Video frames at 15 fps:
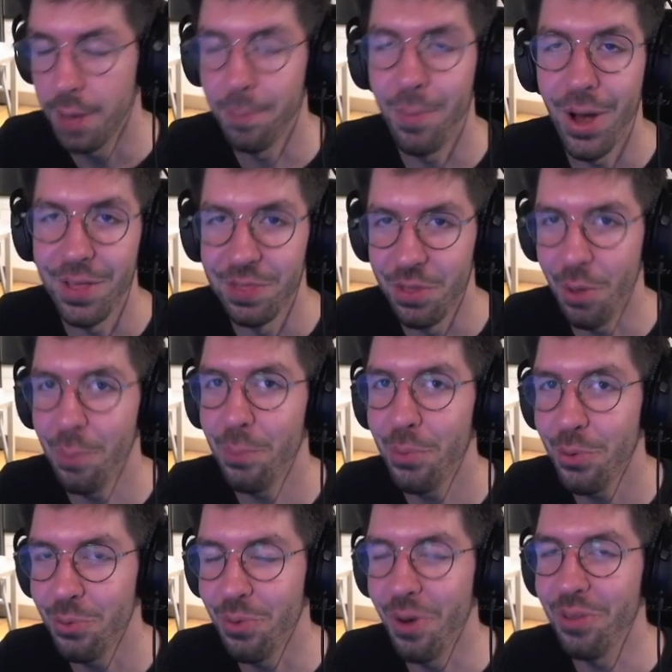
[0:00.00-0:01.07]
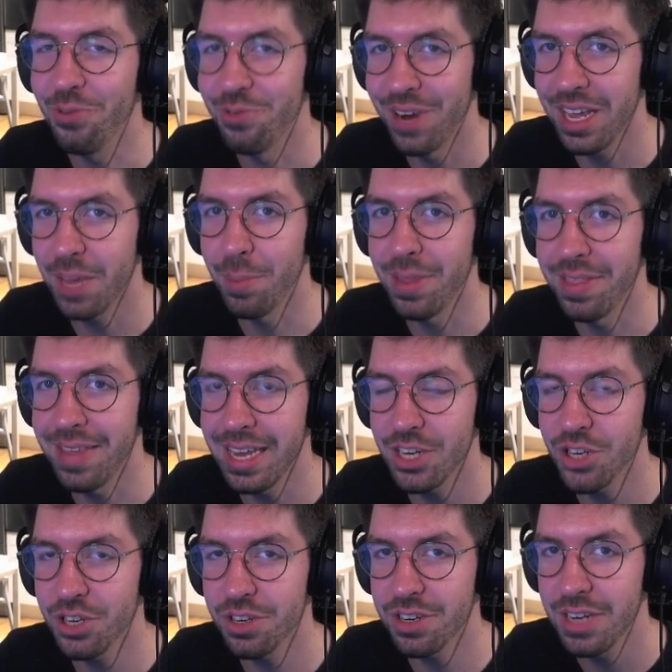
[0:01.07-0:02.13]
My number one
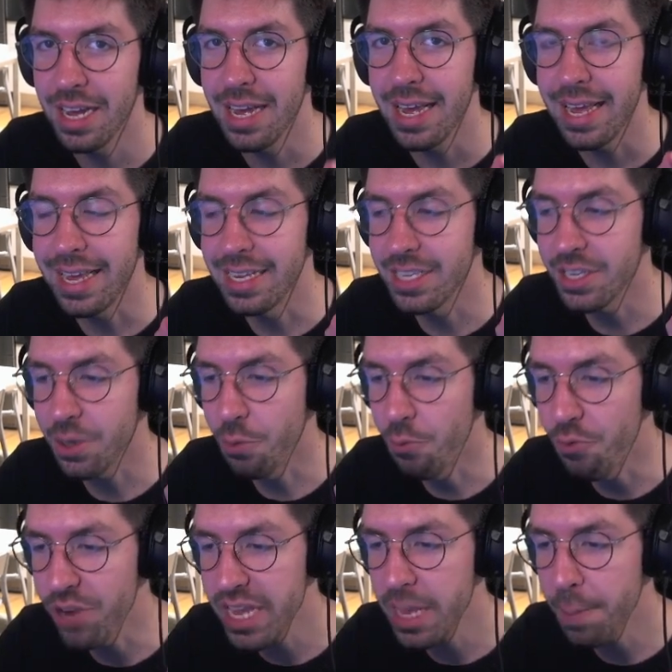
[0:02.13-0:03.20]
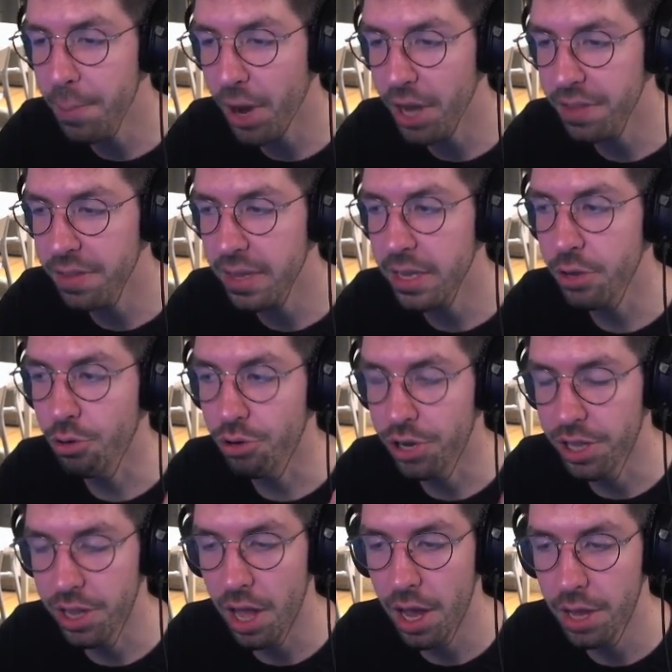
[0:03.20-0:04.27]
recommendation is rebinding your
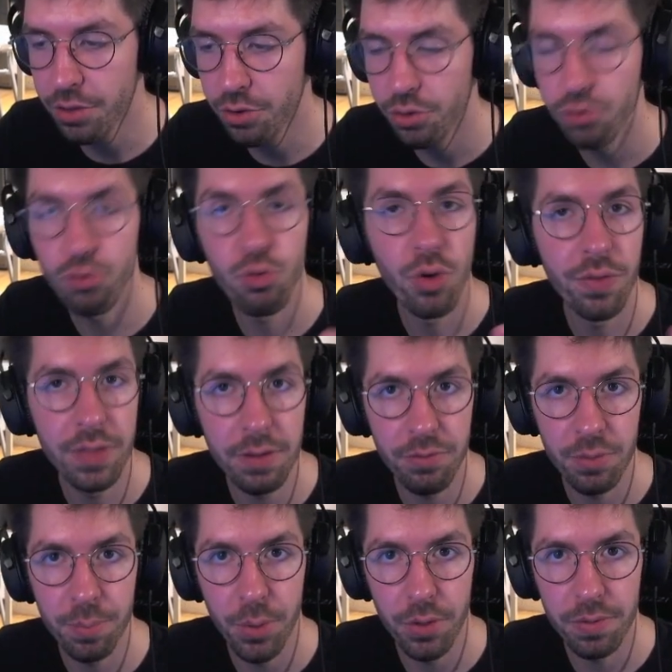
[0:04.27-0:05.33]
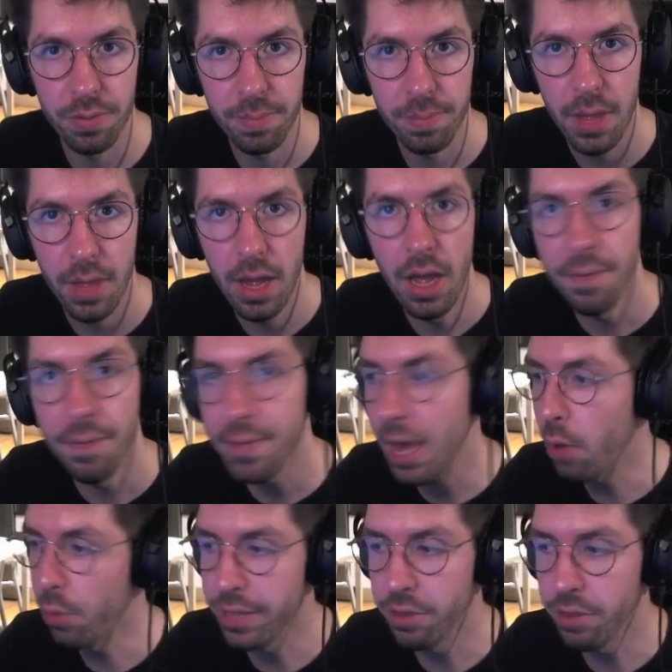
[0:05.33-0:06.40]
glide to a different button.
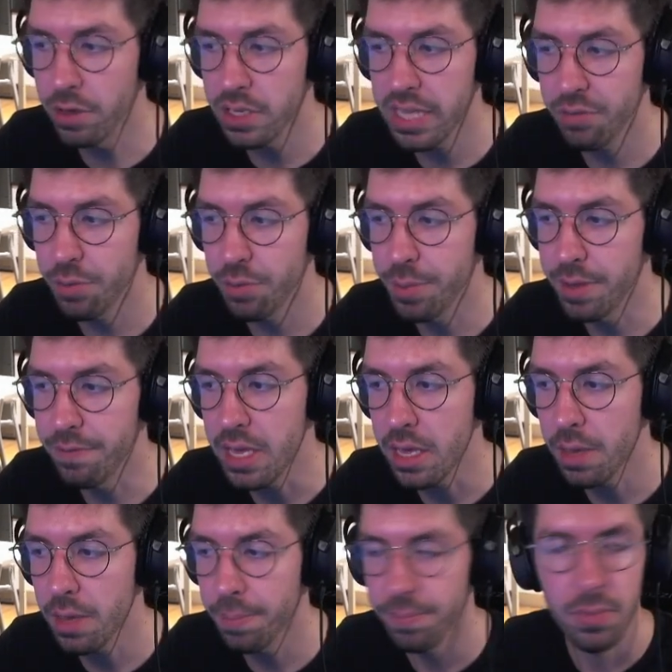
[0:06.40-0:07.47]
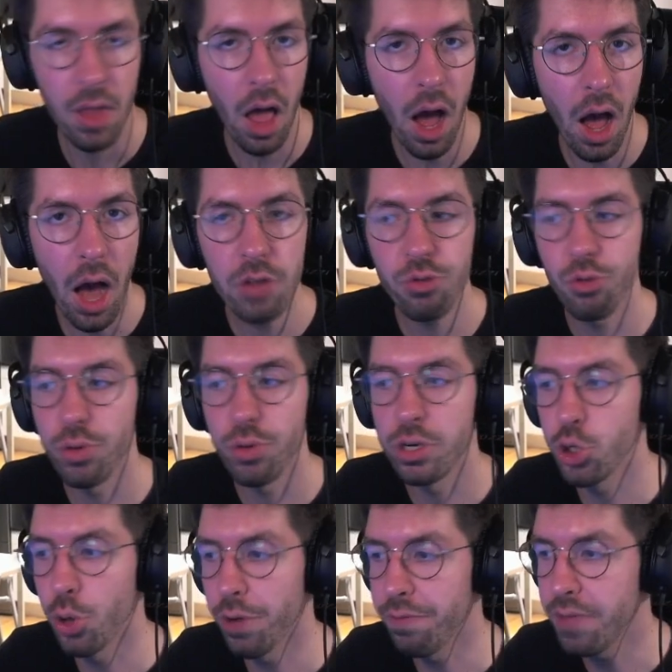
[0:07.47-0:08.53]
Now, it doesn't have to be V. I do
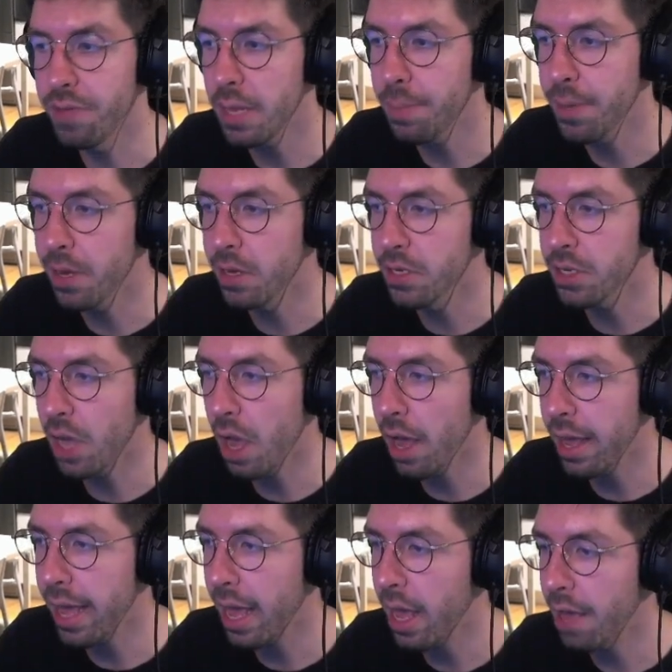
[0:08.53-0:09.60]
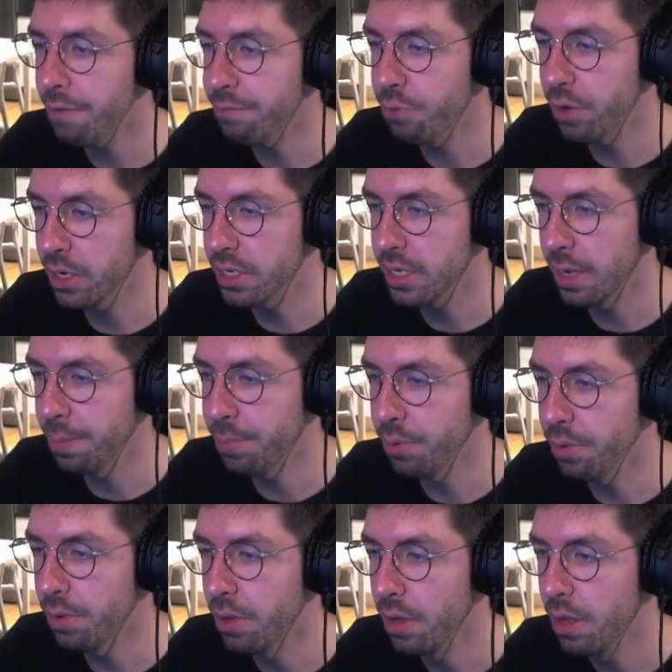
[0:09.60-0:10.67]
enjoy V because I have, for
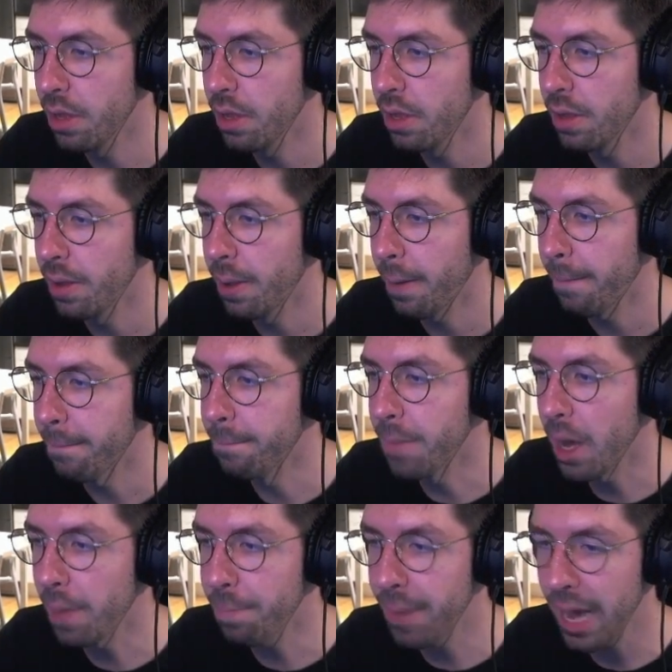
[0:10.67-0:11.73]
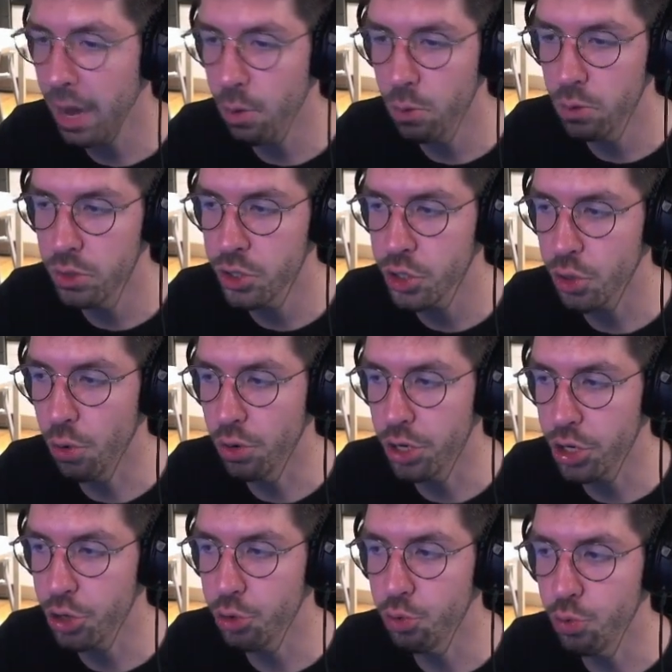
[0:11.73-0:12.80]
example, my powers on
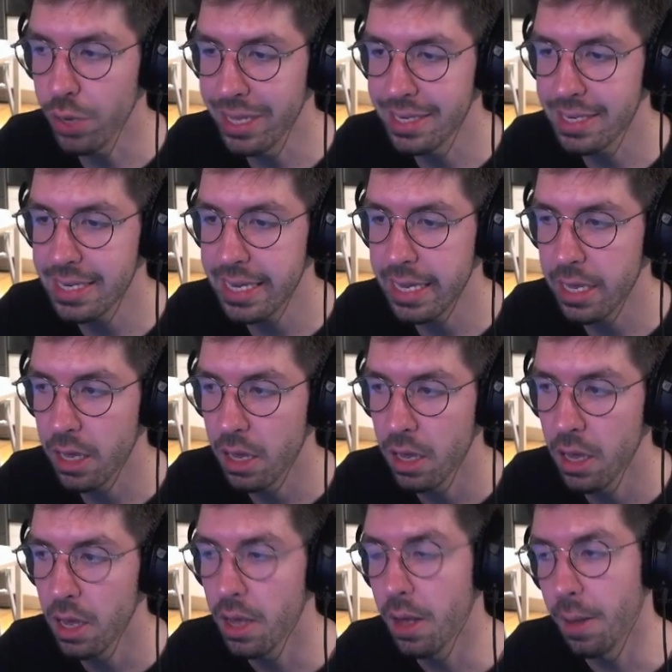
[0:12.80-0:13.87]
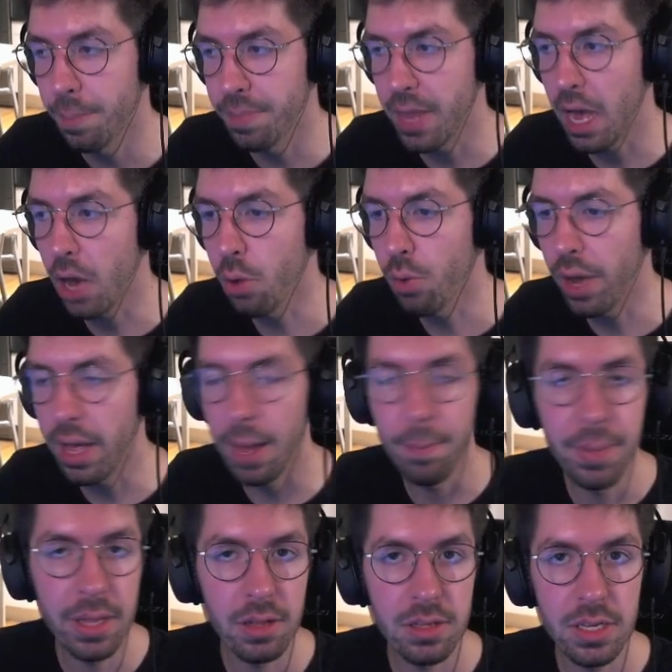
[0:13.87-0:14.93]
Q and C. Now,
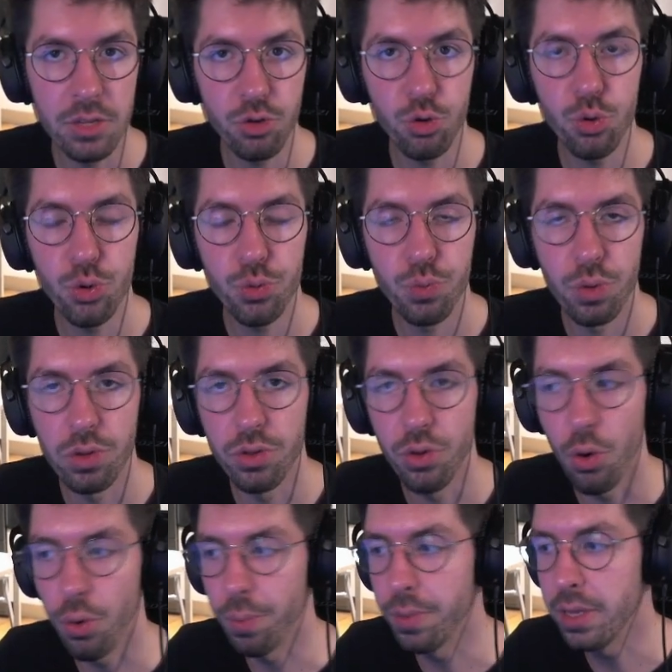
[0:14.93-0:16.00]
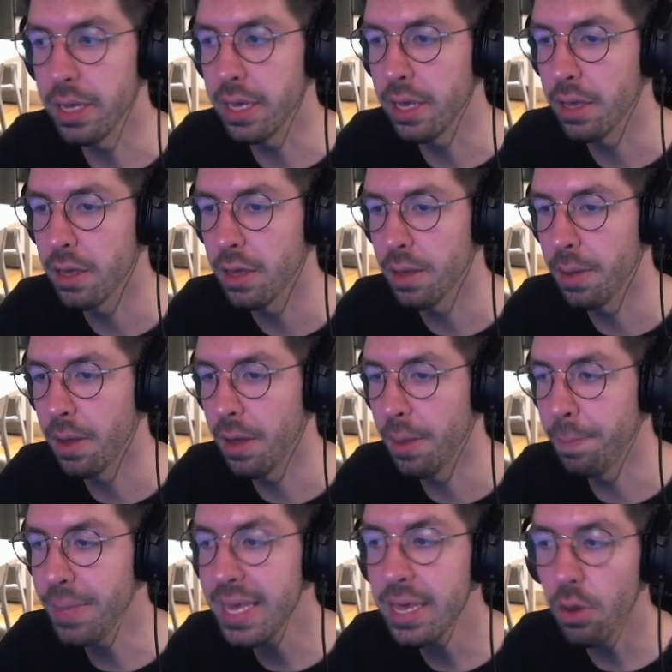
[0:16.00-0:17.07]
ability 2 will normally
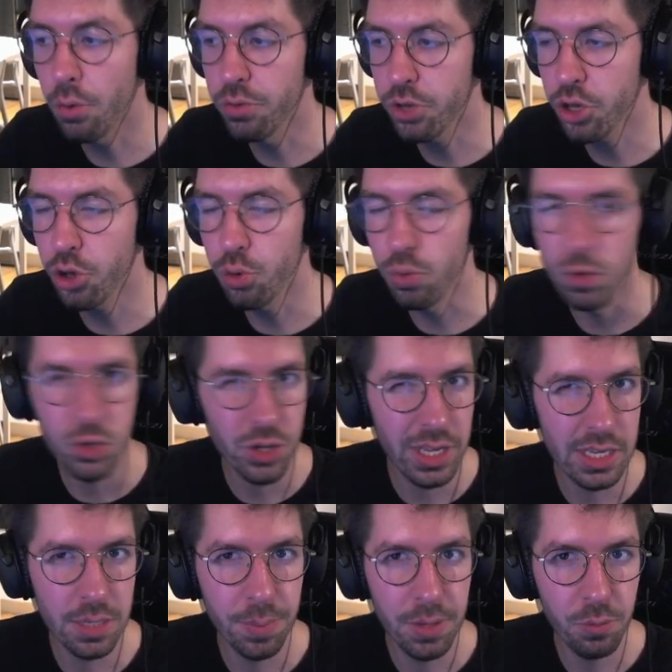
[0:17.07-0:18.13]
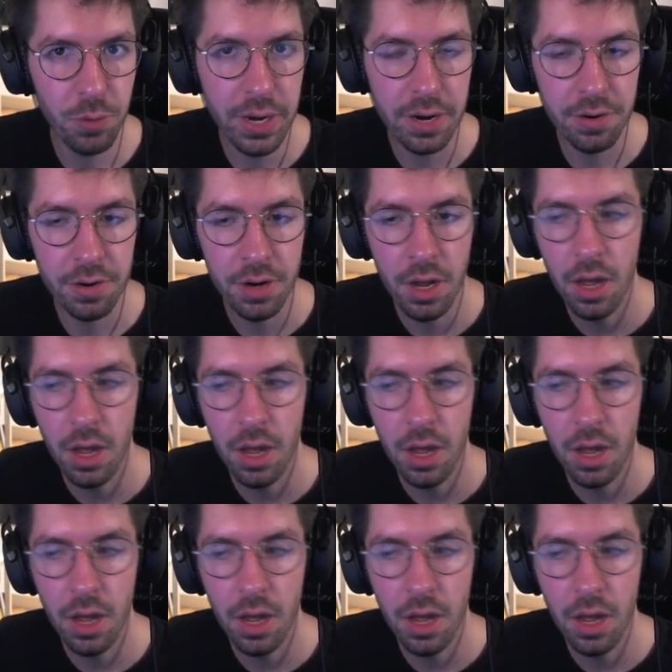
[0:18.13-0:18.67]
be on Q, so that's a bit weird.